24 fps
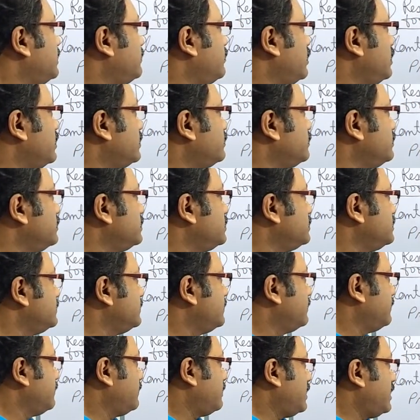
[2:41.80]
molecules
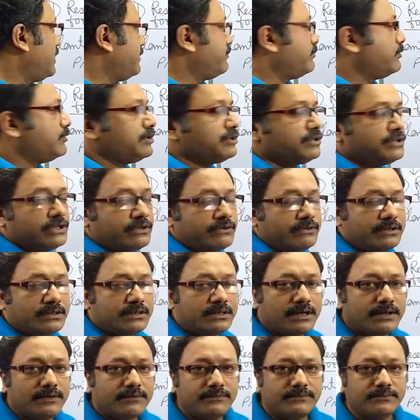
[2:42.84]
are produced during
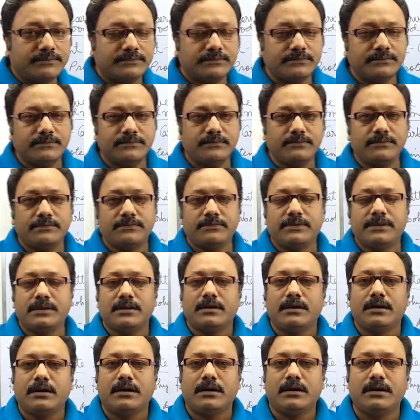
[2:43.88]
the
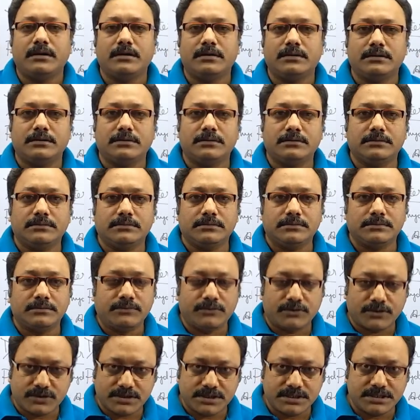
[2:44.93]

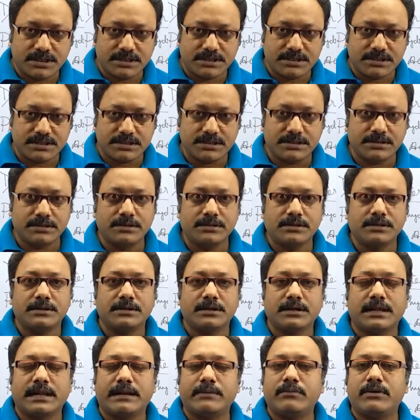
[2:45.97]
photosynthesis.
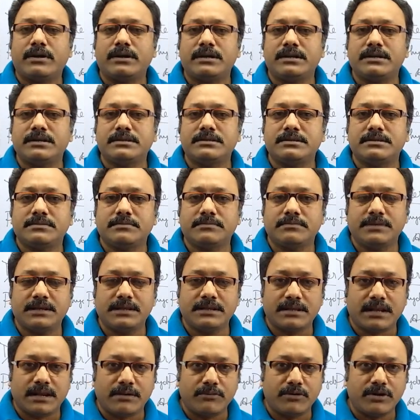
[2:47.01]
Main
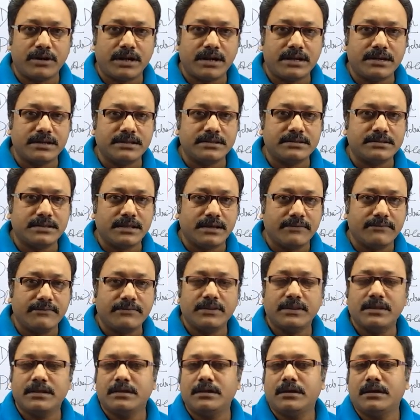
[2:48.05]
carbohydrate is the
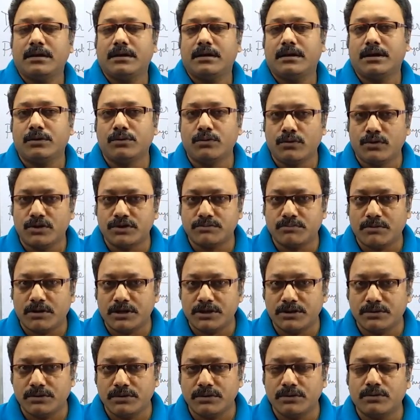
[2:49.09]
glucose
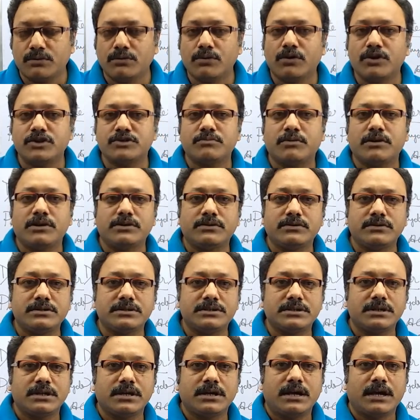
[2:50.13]
molecule. Glucose
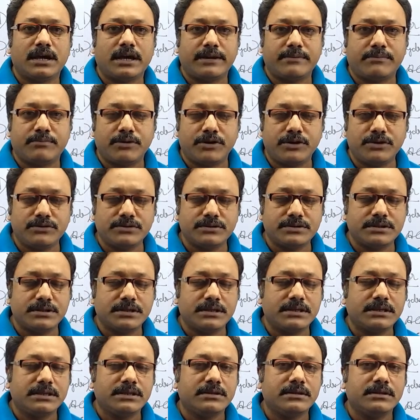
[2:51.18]
molecules are produced
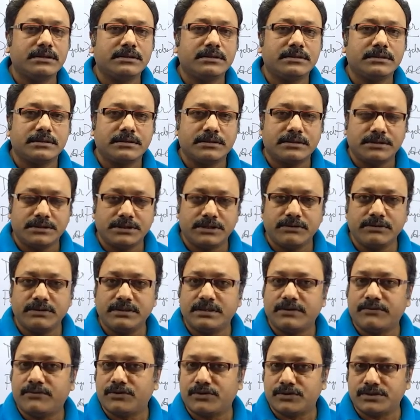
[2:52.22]
during
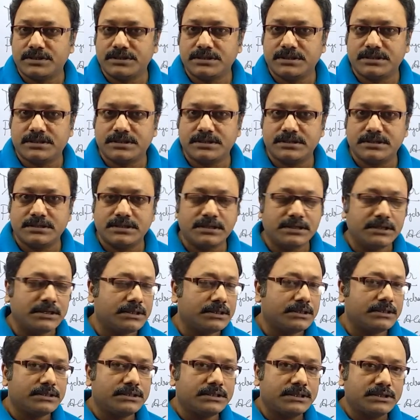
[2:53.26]
the photosynthesis.
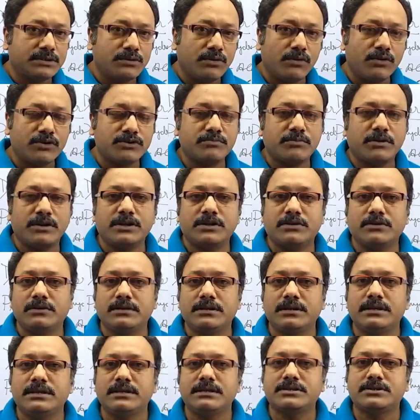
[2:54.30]
This glucose
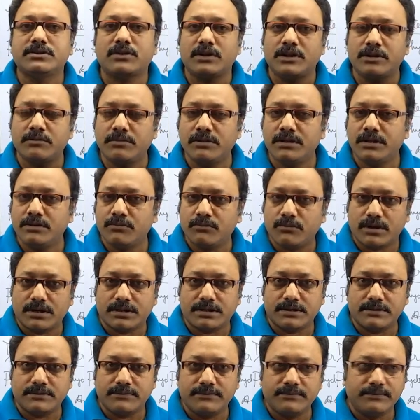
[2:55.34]
molecule is soluble in
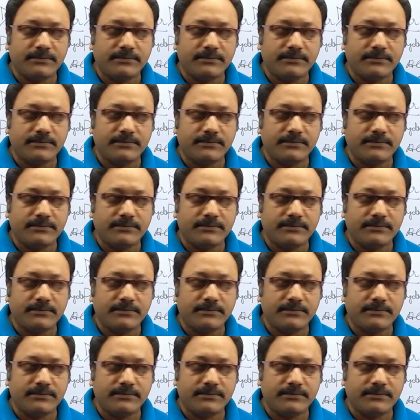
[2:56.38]
water.